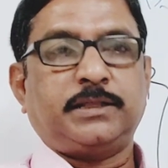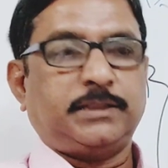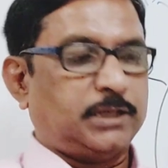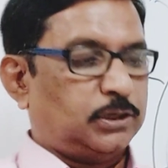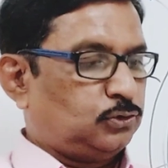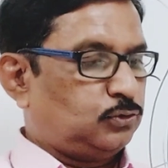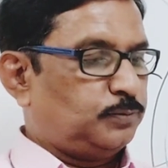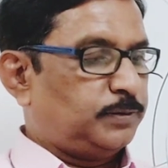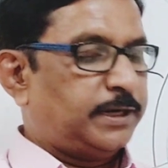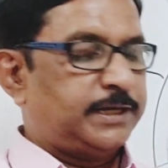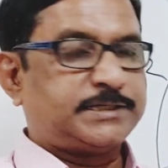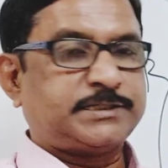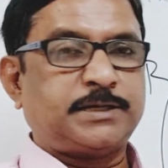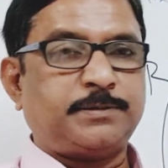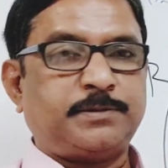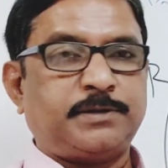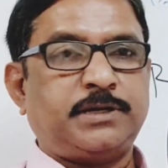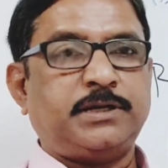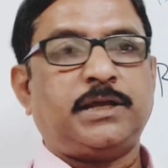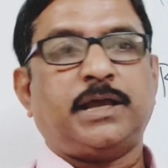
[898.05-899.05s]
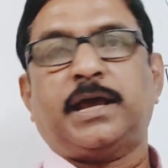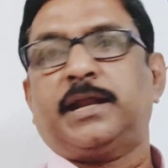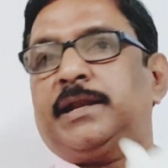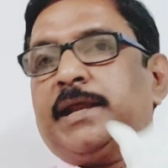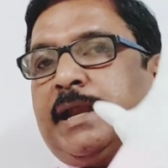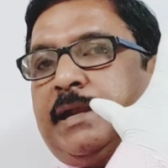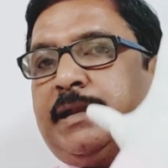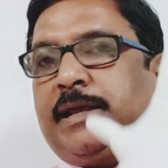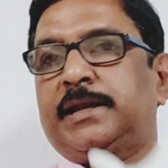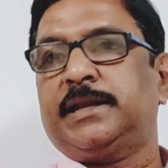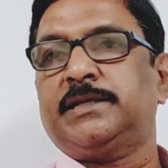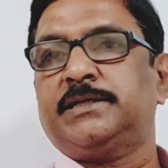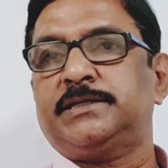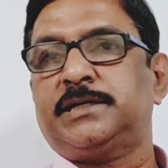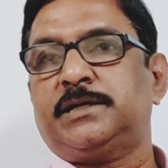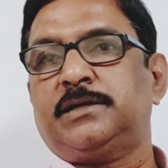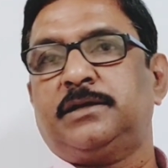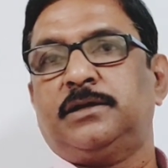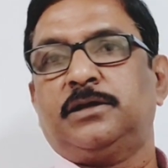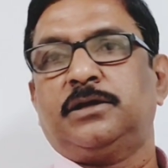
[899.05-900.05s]
in the superior extremity and head neck
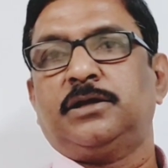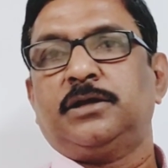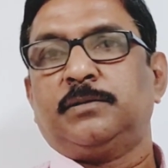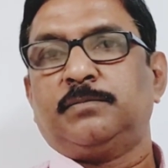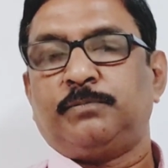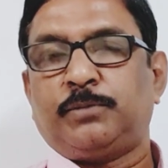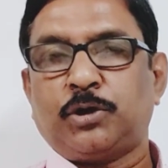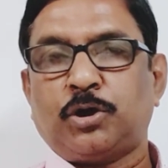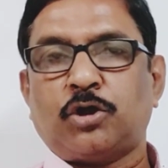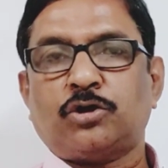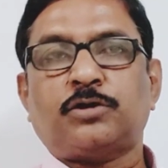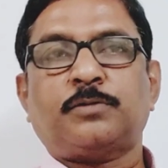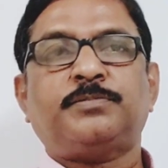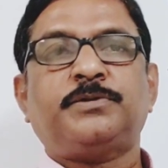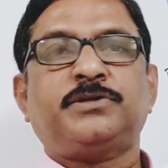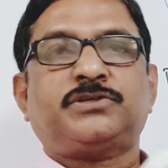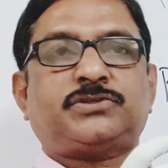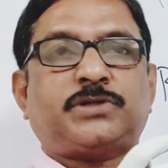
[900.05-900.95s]
region. Because of this